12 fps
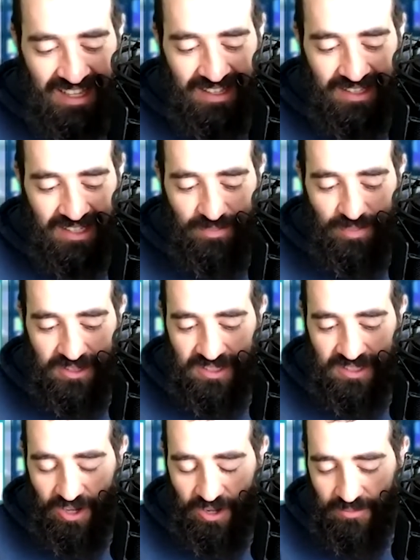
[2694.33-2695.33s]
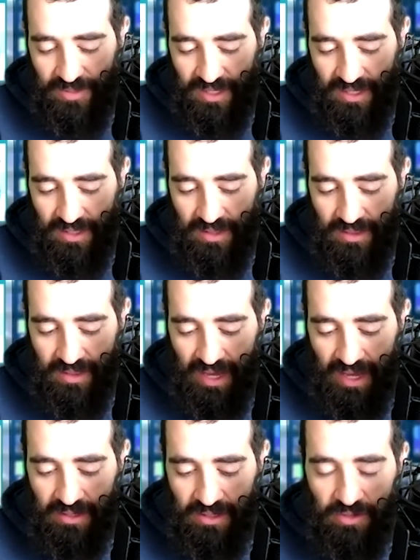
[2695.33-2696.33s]
This person told me
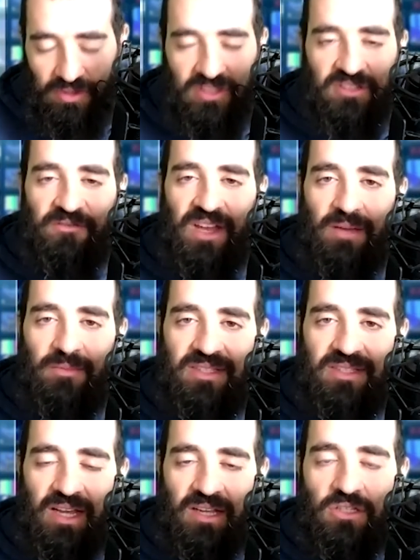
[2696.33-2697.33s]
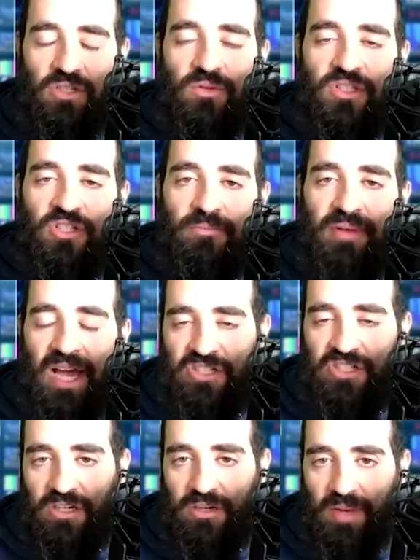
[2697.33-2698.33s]
that, you know, there's a famous saying do what you're
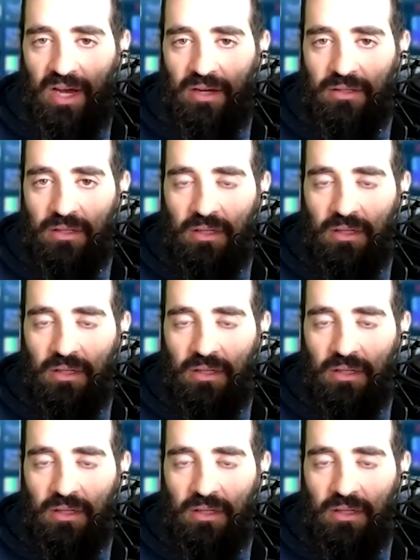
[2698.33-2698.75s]
passionate about,